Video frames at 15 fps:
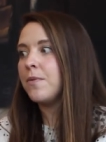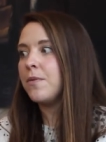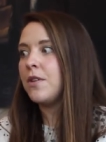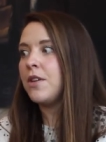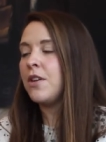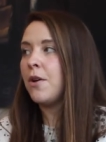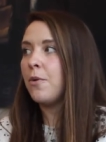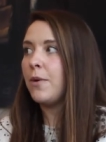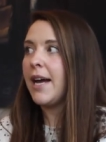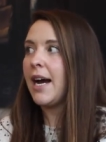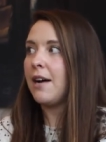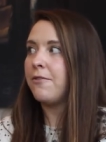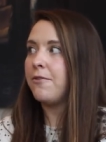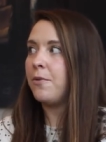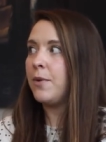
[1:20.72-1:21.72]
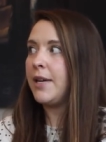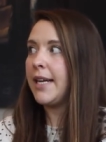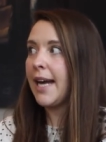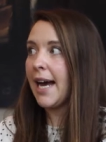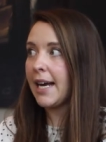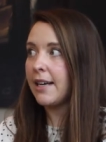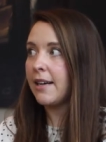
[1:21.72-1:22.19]
you know, we
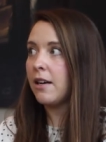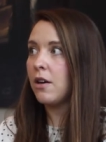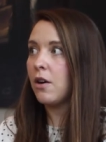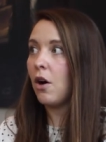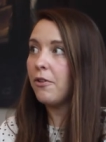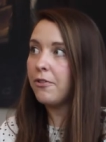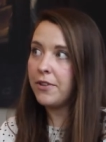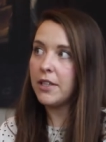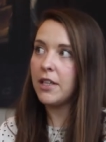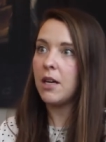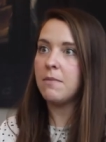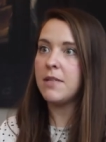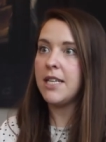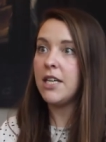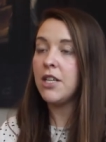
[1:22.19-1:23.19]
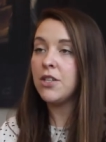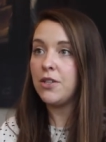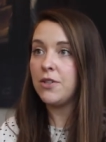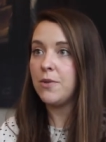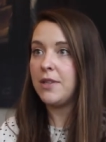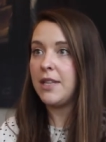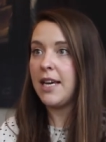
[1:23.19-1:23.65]
can often come to
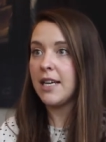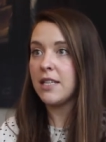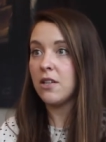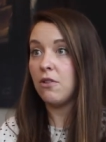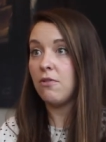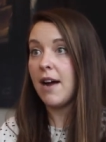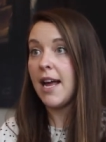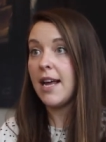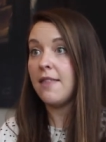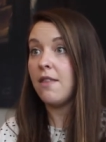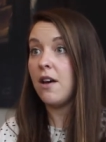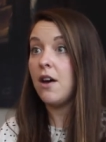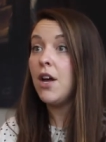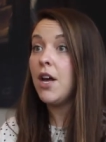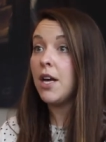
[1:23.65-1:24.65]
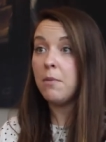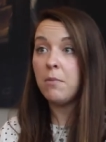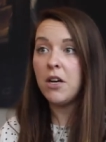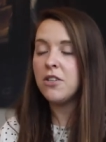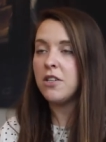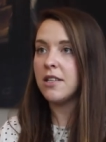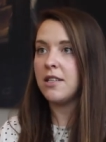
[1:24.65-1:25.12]
issues with the SRA in that
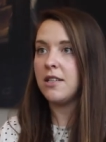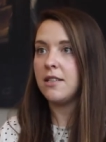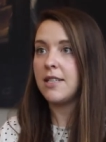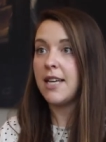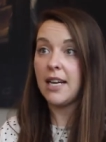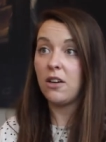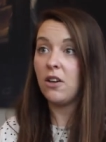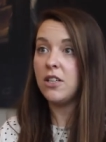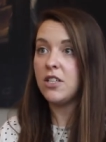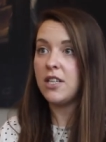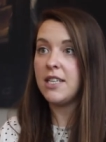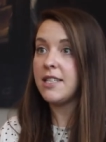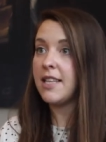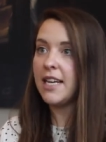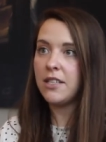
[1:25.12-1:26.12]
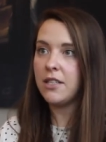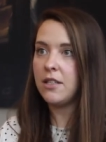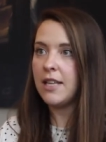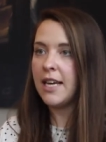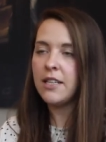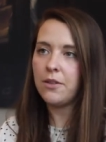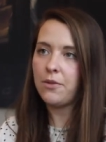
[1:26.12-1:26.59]
emerging technologies they
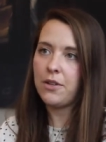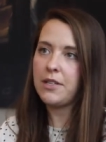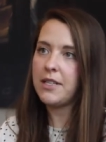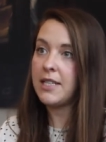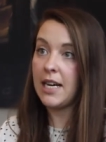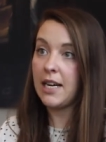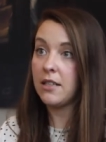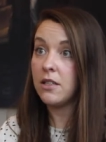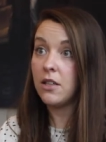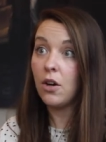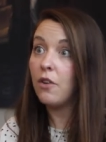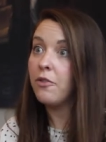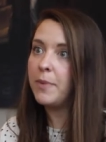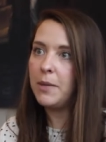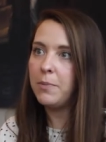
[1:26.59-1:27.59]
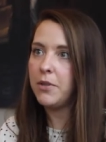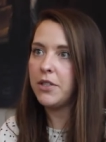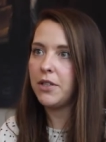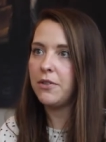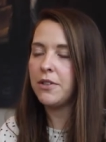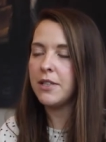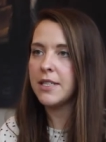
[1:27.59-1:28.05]
don't understand. A lot of people
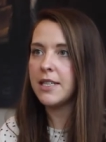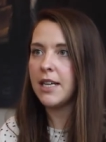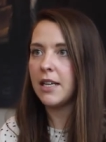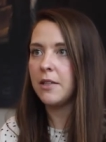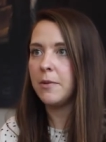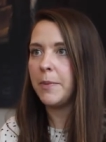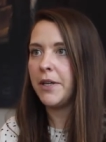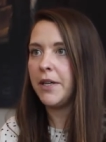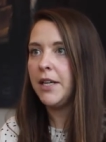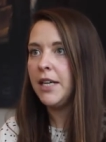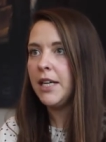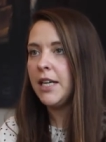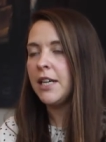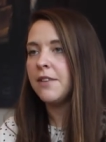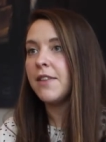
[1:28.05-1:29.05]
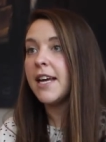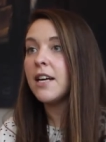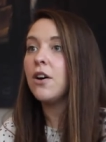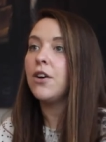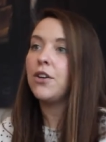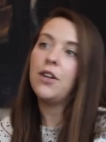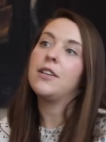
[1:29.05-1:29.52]
don't understand, but if they
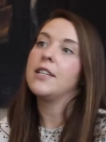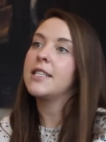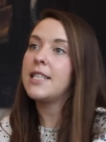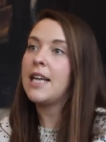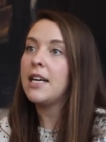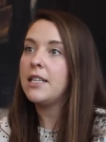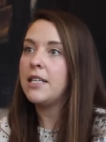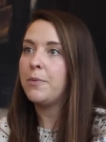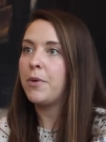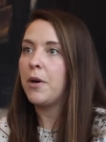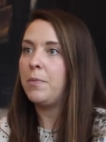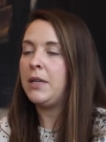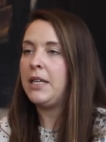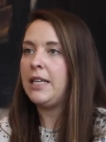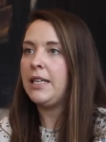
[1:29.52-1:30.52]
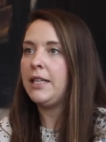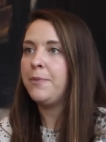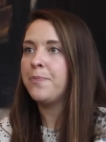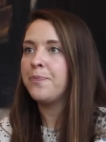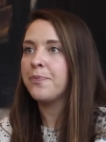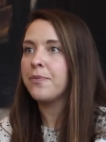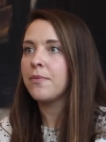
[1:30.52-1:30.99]
can't understand it properly,
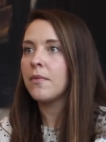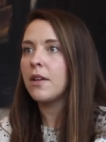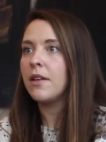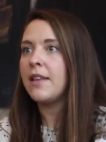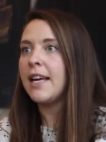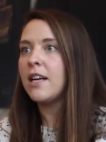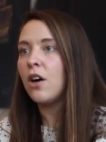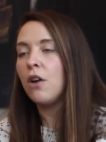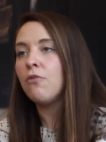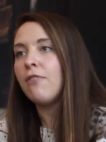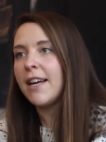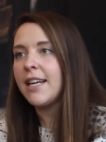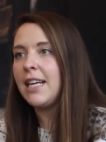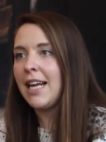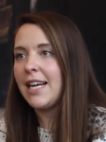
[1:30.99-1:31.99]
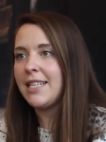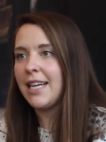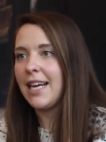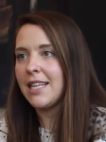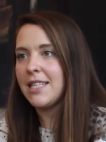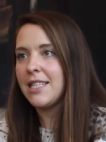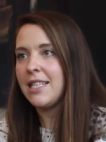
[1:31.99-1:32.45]
they can't regulate
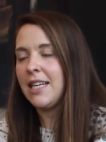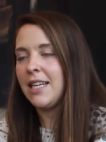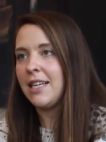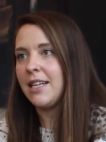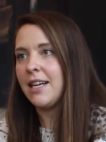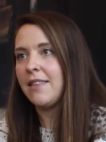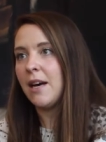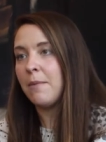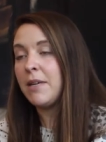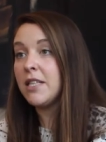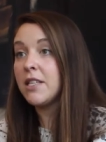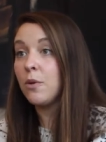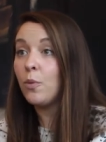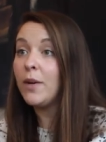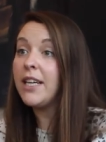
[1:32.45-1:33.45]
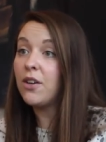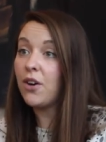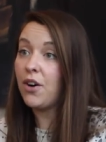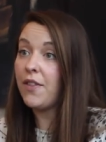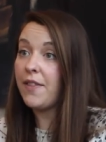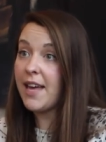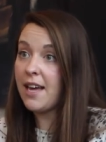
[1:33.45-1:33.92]
against it, and that means that we
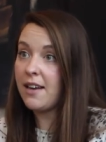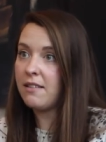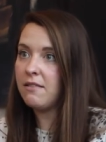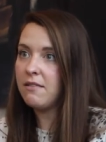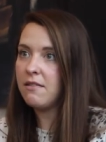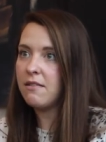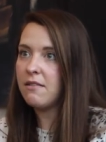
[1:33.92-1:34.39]
can't then